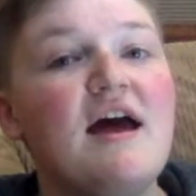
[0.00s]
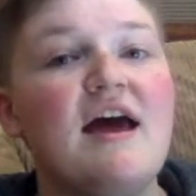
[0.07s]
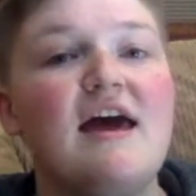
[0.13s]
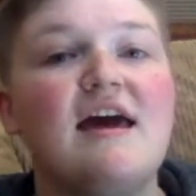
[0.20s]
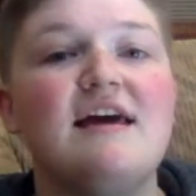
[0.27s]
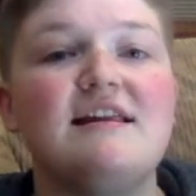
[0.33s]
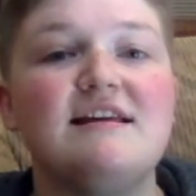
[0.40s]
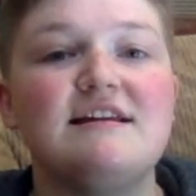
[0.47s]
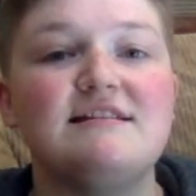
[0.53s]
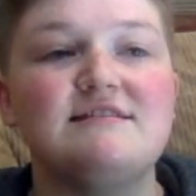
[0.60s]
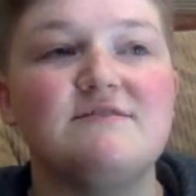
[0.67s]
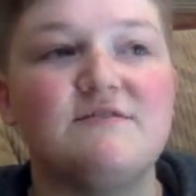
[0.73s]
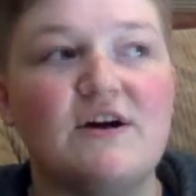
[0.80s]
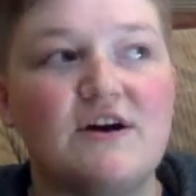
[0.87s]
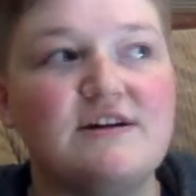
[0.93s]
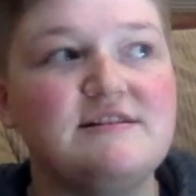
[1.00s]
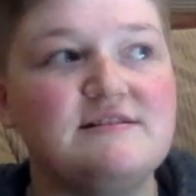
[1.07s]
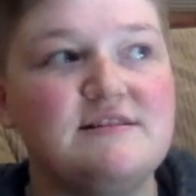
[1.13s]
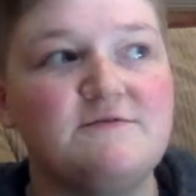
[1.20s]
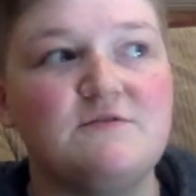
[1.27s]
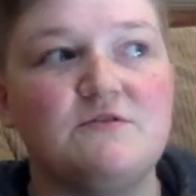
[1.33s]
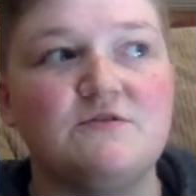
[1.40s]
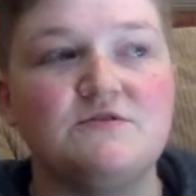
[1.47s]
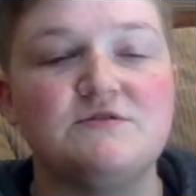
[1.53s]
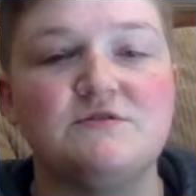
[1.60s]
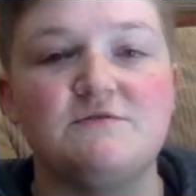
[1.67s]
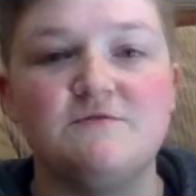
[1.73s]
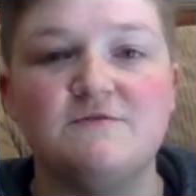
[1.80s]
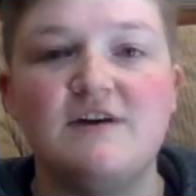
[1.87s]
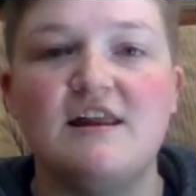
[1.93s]
and it's very difficult to
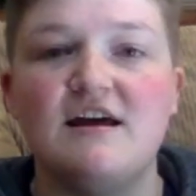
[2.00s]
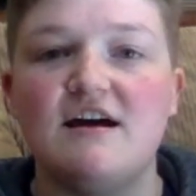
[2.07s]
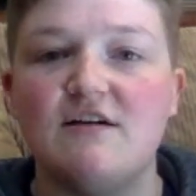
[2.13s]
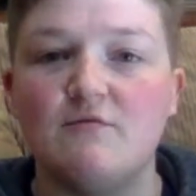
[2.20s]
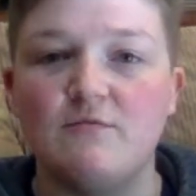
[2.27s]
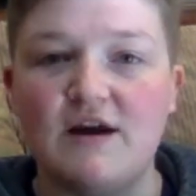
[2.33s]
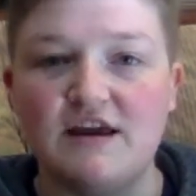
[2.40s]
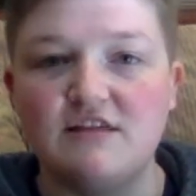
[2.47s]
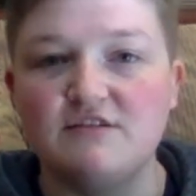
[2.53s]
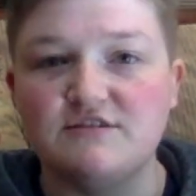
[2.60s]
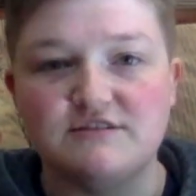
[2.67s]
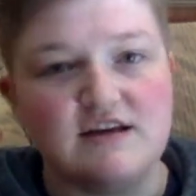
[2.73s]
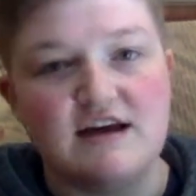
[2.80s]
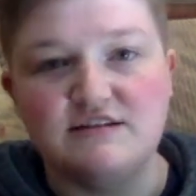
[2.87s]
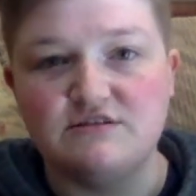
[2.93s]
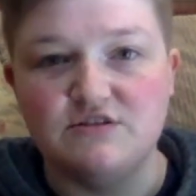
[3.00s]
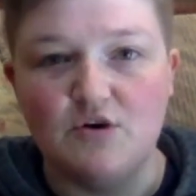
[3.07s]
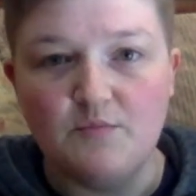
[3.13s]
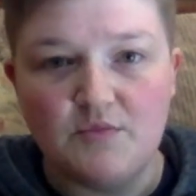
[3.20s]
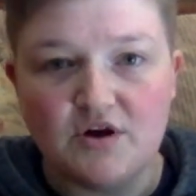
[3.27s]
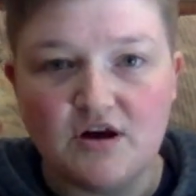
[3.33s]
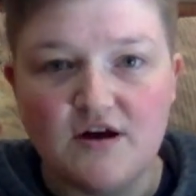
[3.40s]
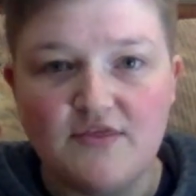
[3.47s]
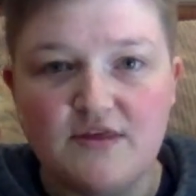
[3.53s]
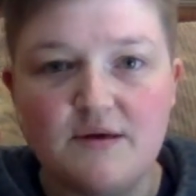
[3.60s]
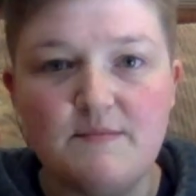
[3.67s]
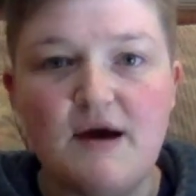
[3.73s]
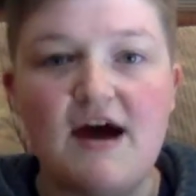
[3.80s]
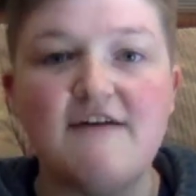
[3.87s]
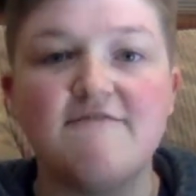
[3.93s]
fit a regular sized notebook on
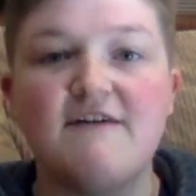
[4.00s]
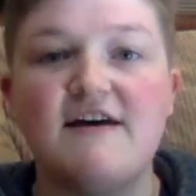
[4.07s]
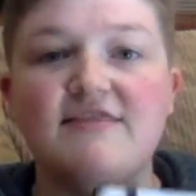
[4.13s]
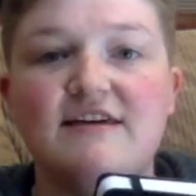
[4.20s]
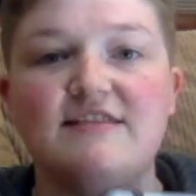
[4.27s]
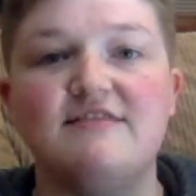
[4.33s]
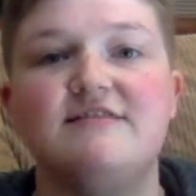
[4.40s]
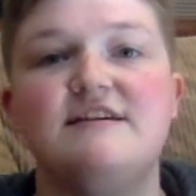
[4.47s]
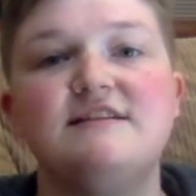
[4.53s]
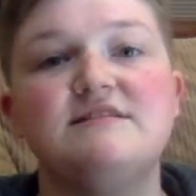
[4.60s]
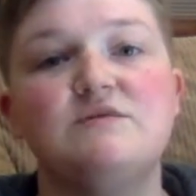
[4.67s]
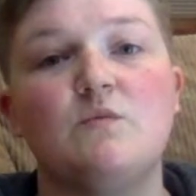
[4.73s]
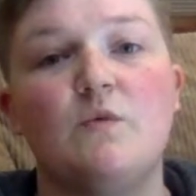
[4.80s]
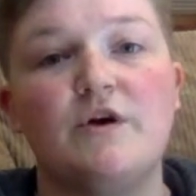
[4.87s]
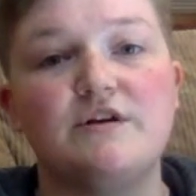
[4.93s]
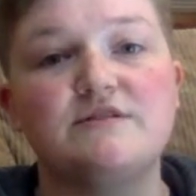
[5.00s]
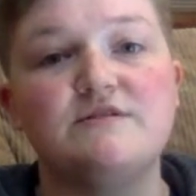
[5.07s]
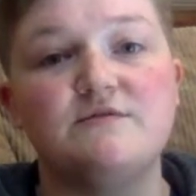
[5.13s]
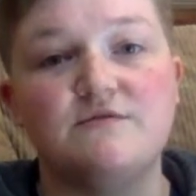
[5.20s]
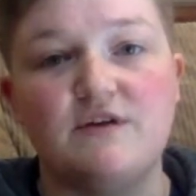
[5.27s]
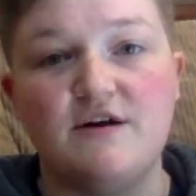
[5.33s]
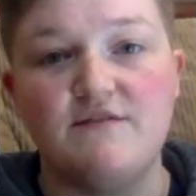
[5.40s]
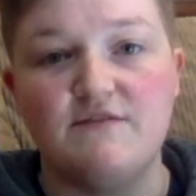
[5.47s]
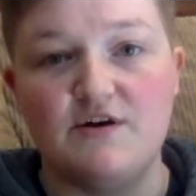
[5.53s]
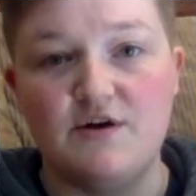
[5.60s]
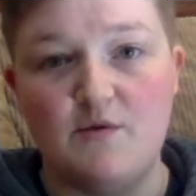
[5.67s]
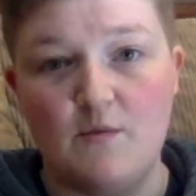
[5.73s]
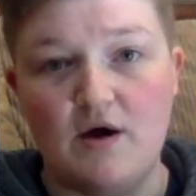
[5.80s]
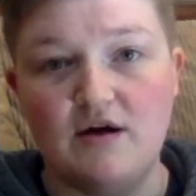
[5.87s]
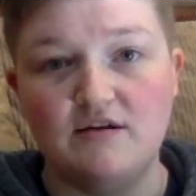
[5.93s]
them. I find that this works very, very
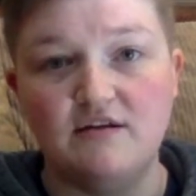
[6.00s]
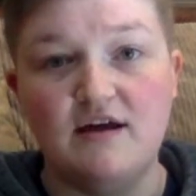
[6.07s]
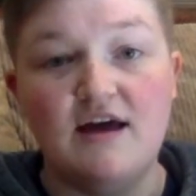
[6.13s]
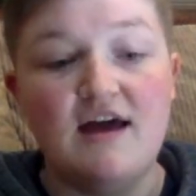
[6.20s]
well.